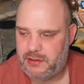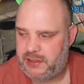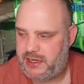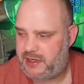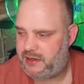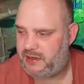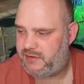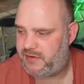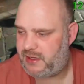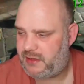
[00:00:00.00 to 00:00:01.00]
at the end of the
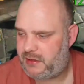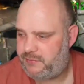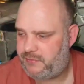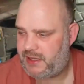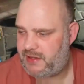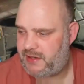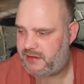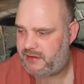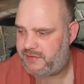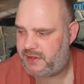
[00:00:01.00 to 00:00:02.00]
video, at the end
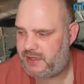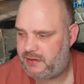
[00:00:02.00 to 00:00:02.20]
of the fight.